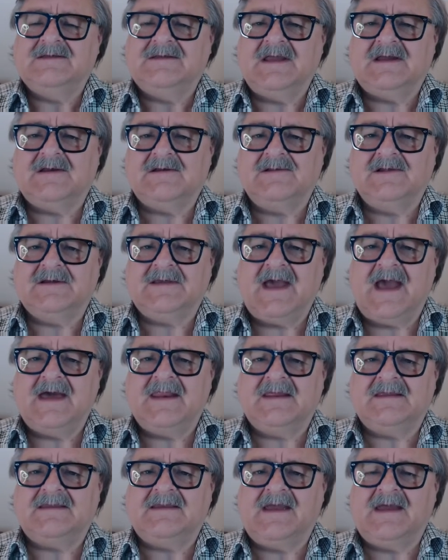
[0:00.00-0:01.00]
Take a look
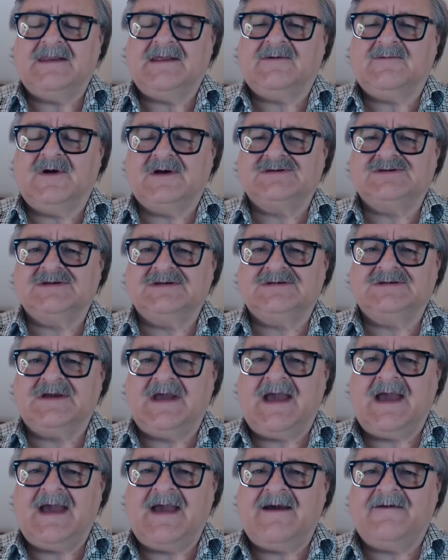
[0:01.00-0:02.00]
at it. Any questions
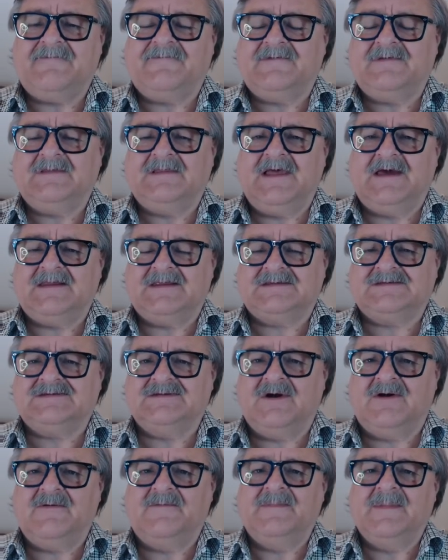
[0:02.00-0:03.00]
you have, let us
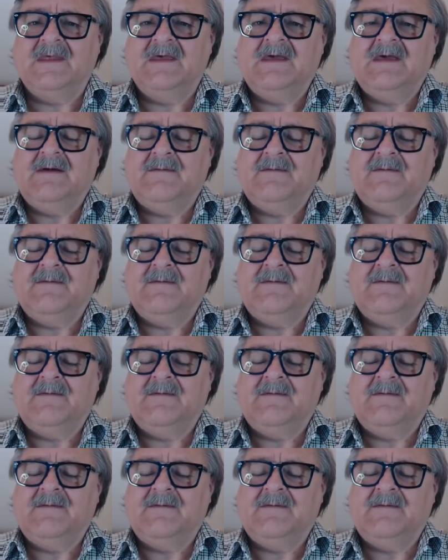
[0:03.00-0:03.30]
know.